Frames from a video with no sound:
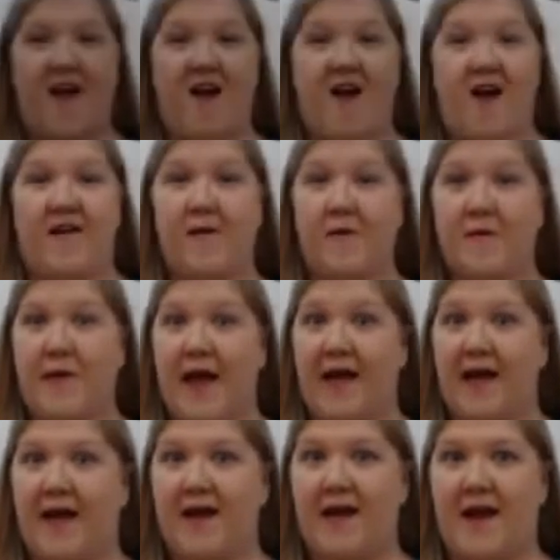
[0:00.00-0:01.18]
All right, we're
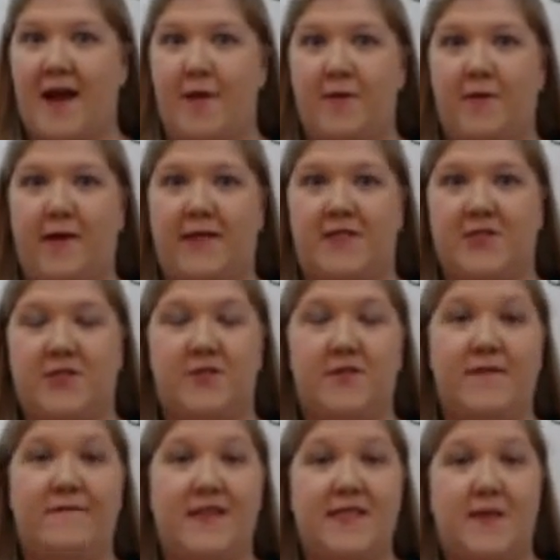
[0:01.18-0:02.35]
back, and now we're going to do
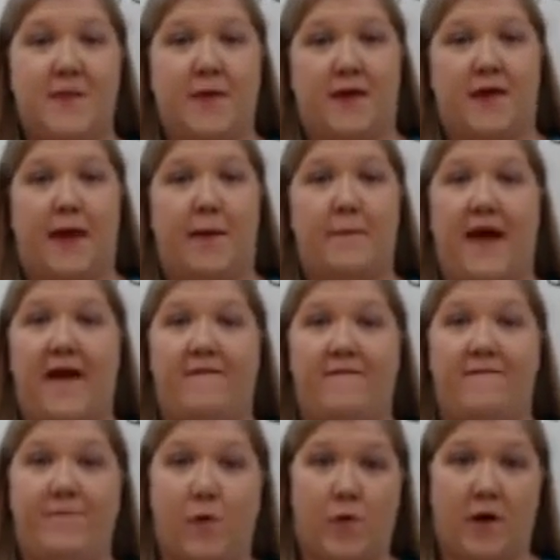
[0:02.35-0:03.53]
divisibility by
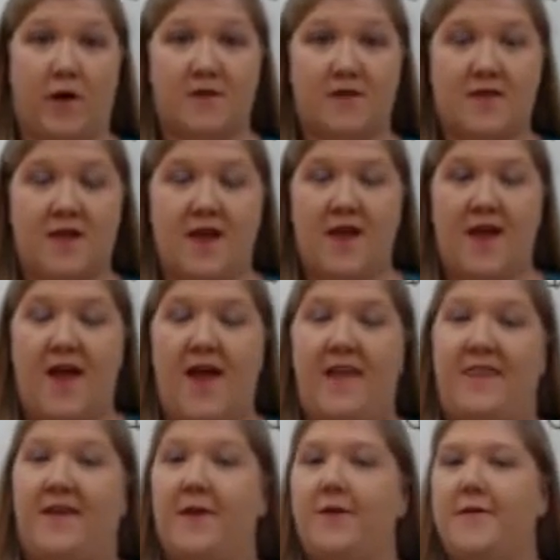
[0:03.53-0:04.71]
4s.
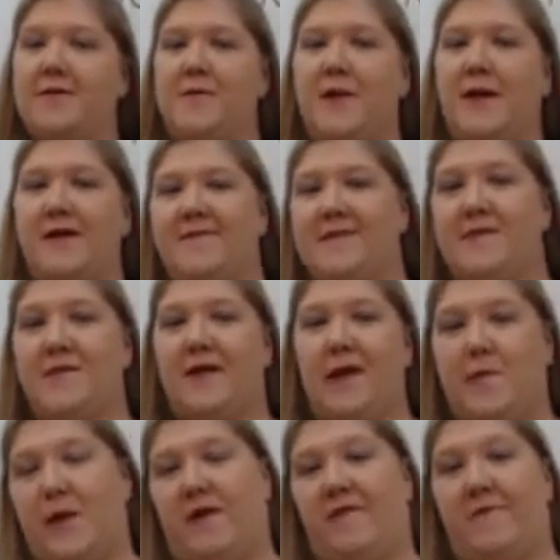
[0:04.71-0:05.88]
The good news about divisibility
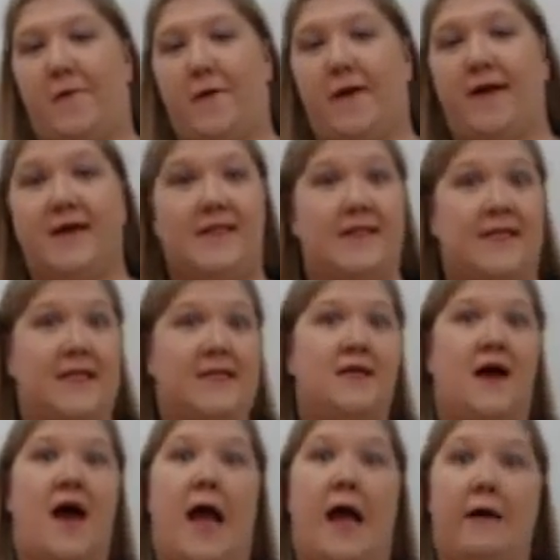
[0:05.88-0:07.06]
by 4 is it's
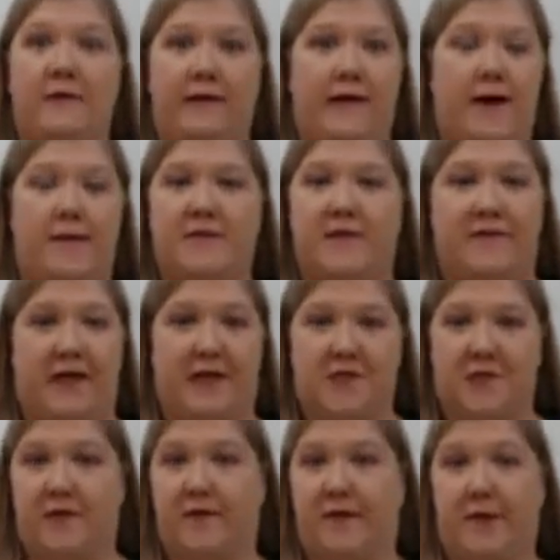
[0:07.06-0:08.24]
entirely
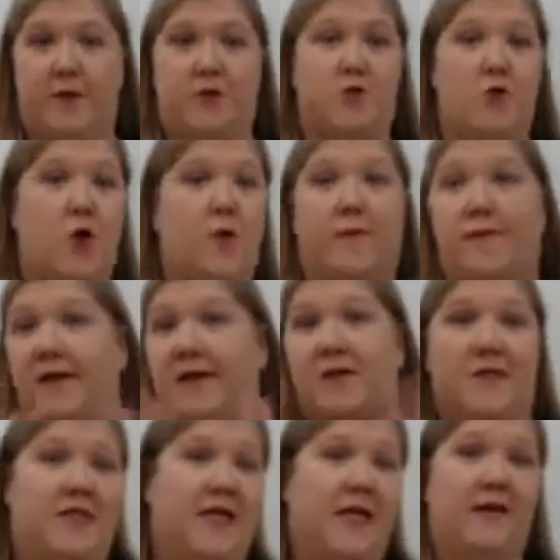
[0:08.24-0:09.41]
observational. There's no
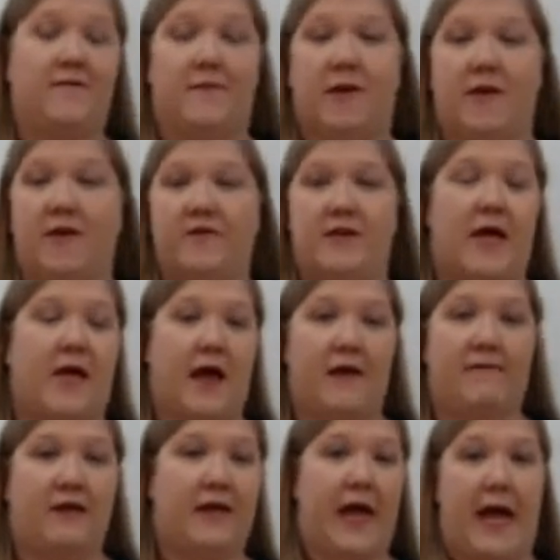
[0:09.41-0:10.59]
arithmetic involved, not
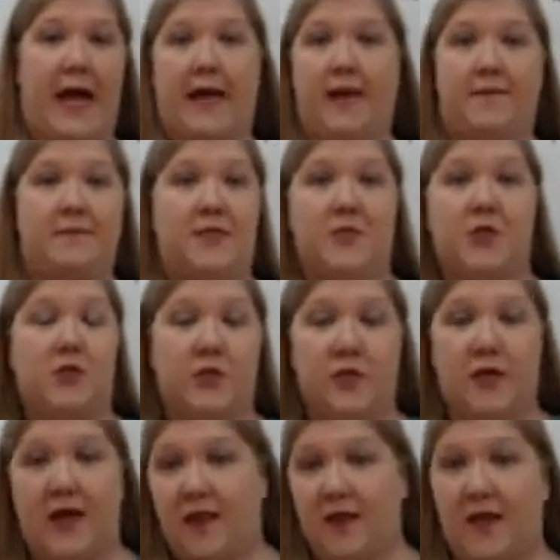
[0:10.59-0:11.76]
having to add up digits or
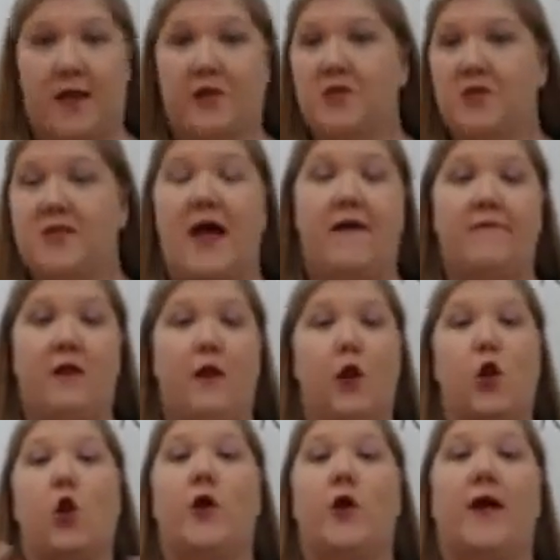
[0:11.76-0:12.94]
anything. You just have to
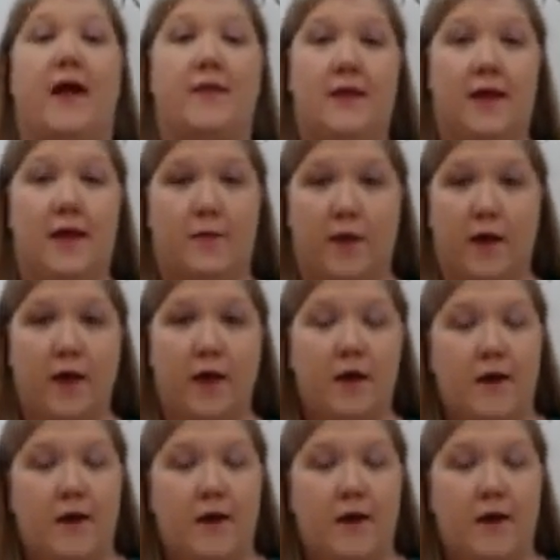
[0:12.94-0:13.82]
look at the number.